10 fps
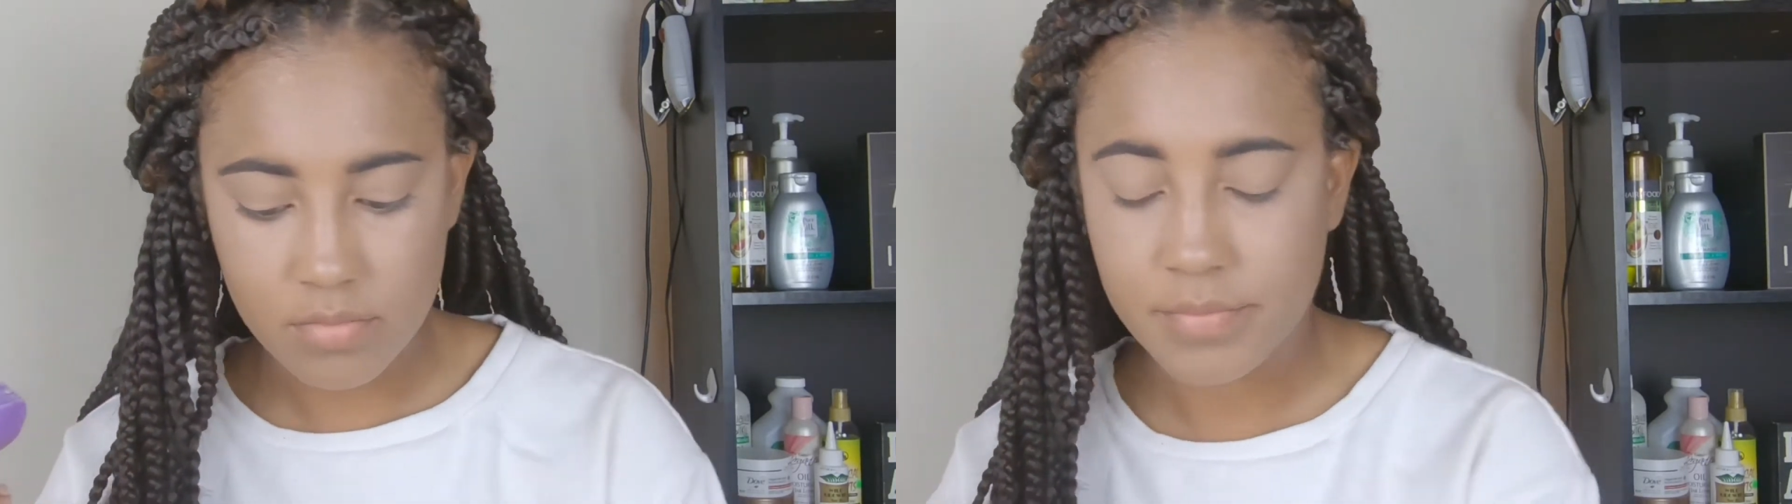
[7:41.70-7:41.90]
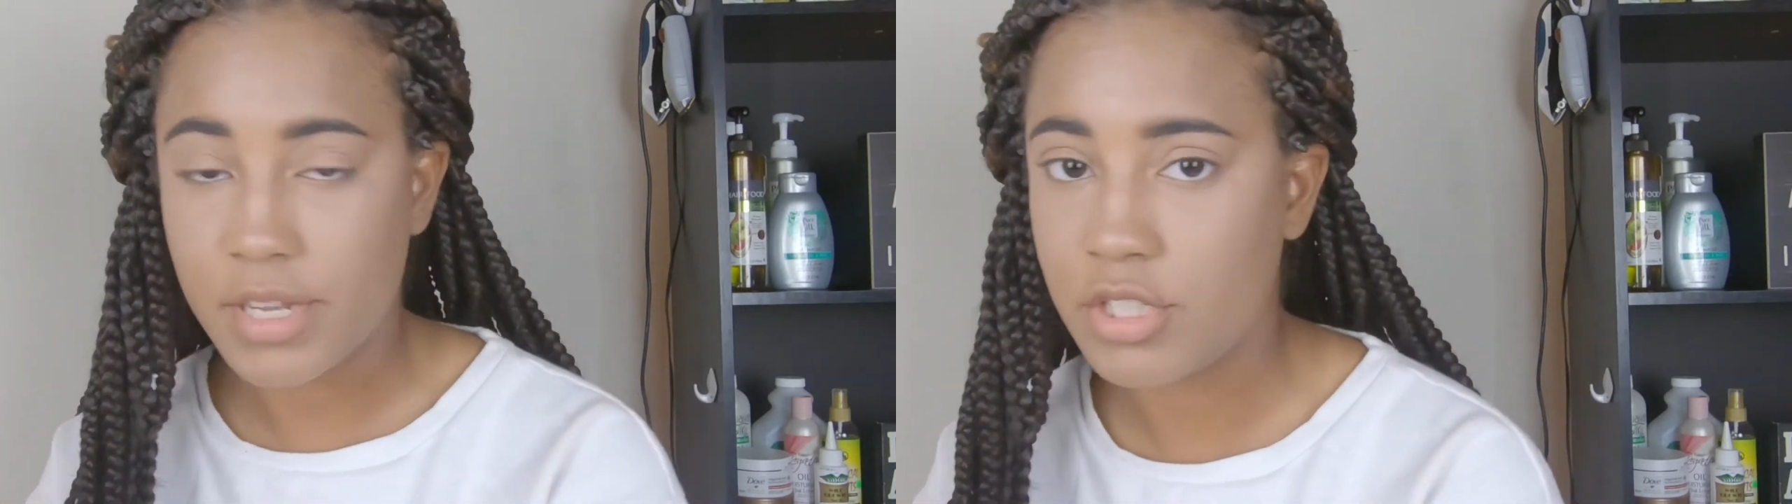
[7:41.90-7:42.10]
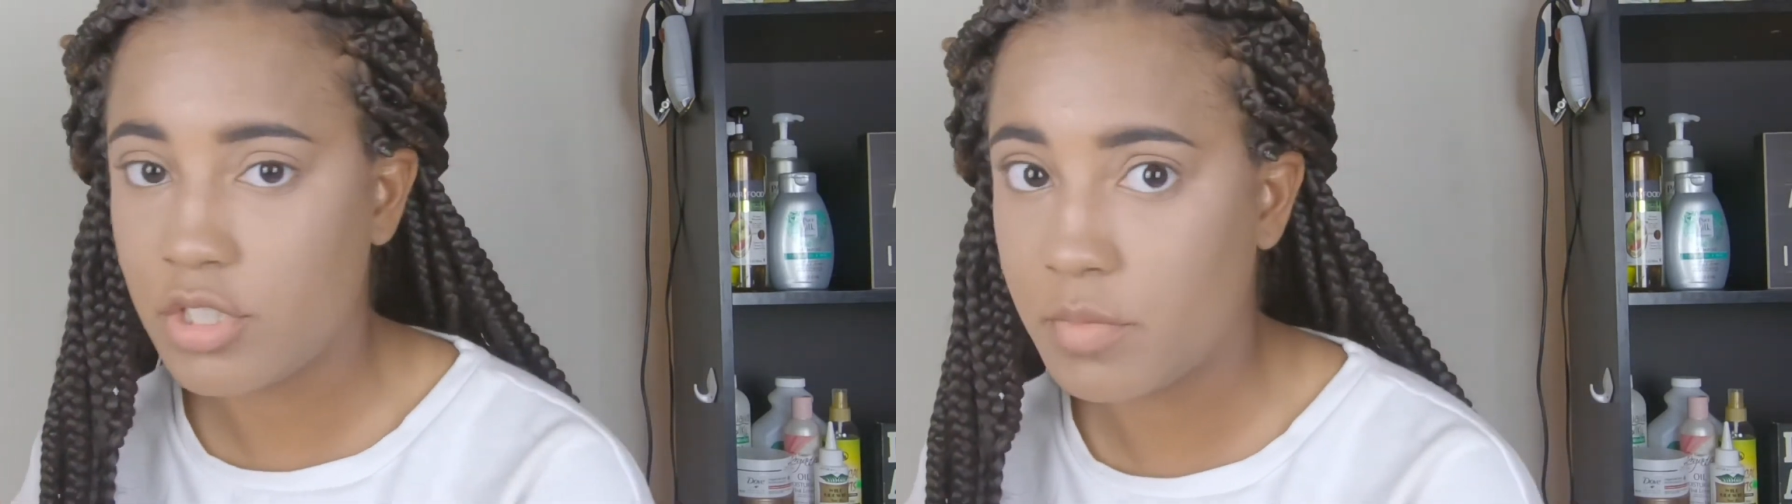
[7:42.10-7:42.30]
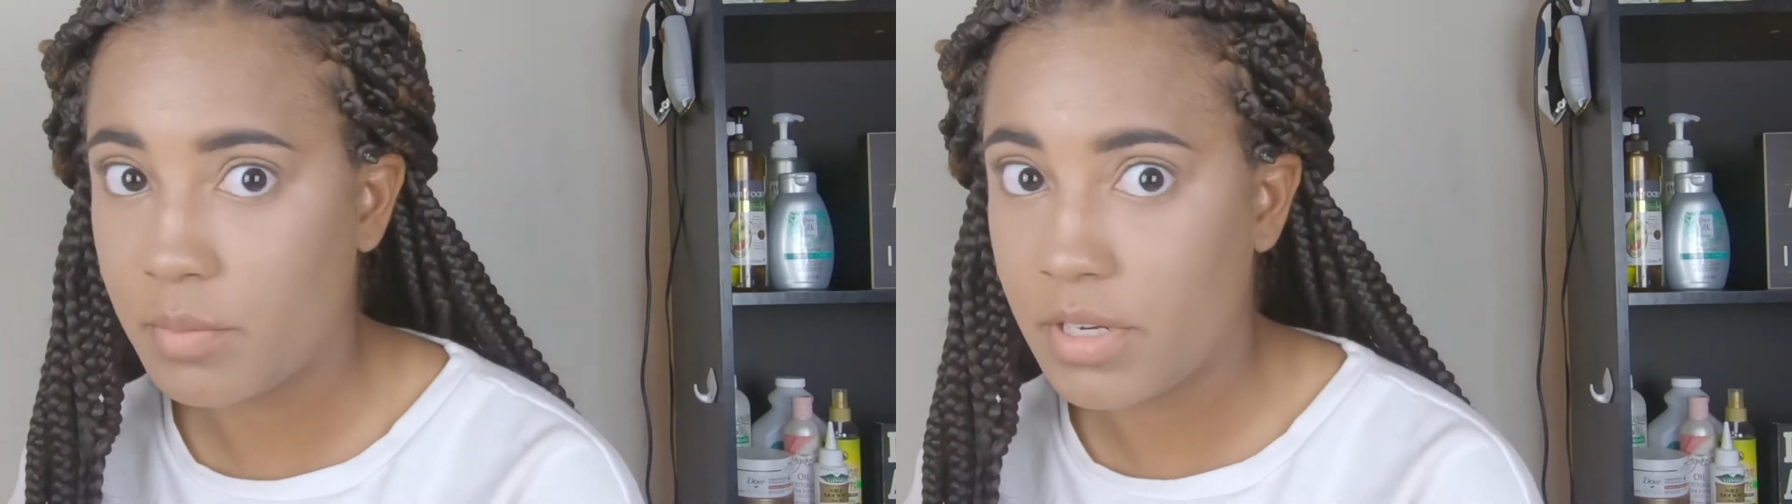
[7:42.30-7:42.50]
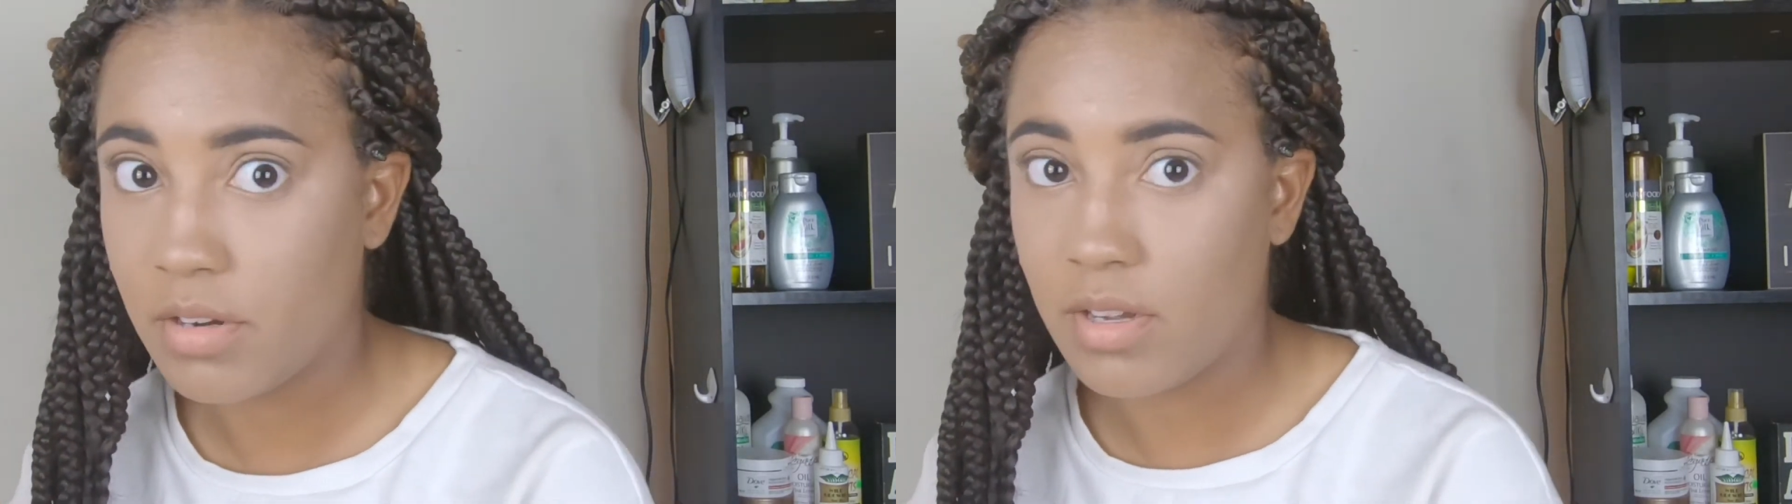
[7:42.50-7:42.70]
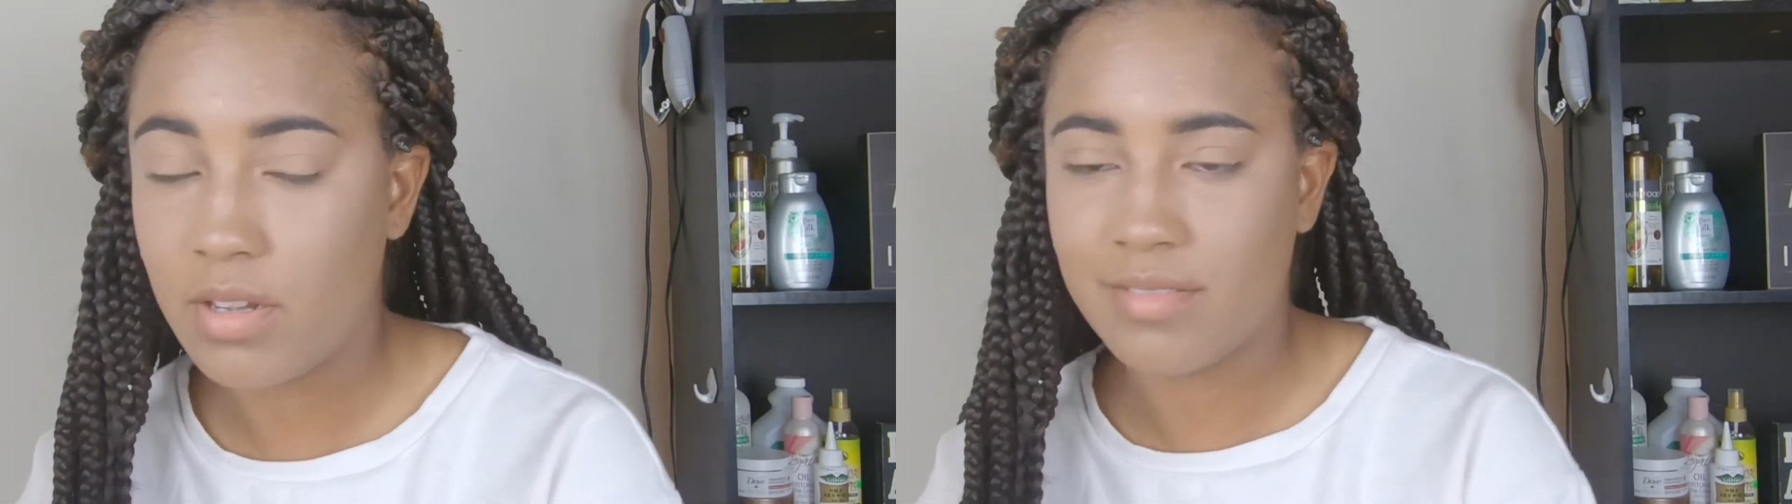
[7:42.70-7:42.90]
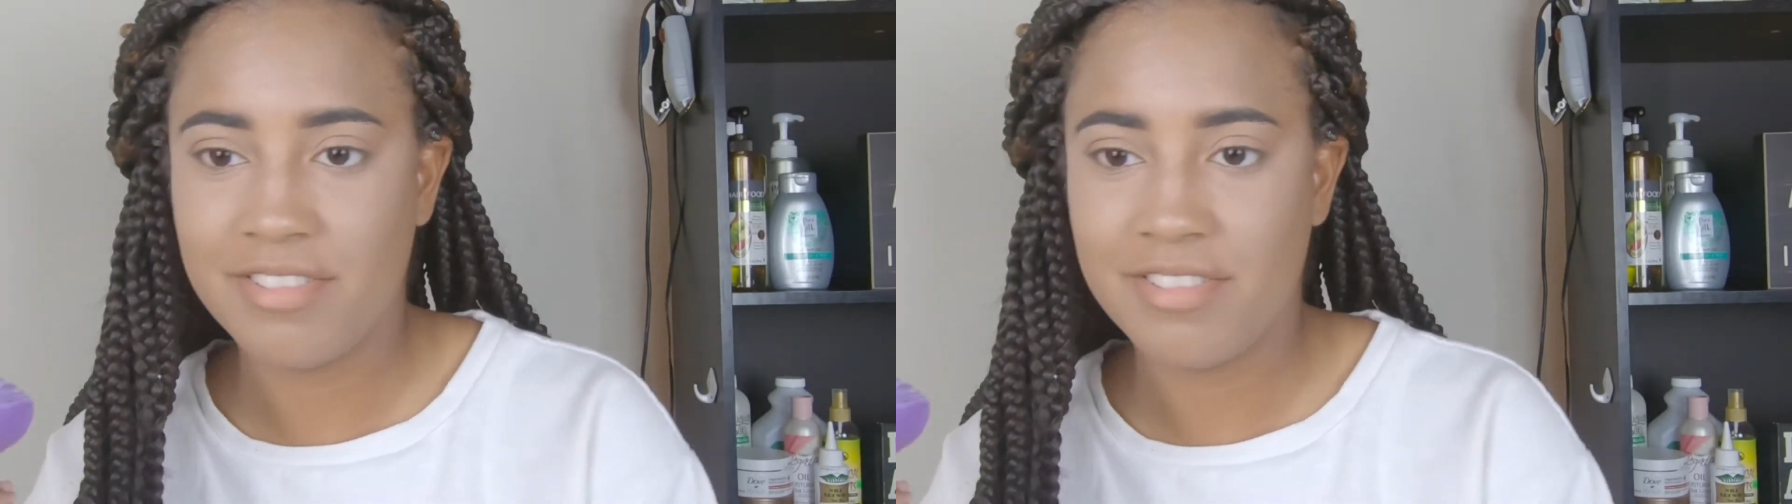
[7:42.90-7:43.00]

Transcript: I should use my mirror, huh?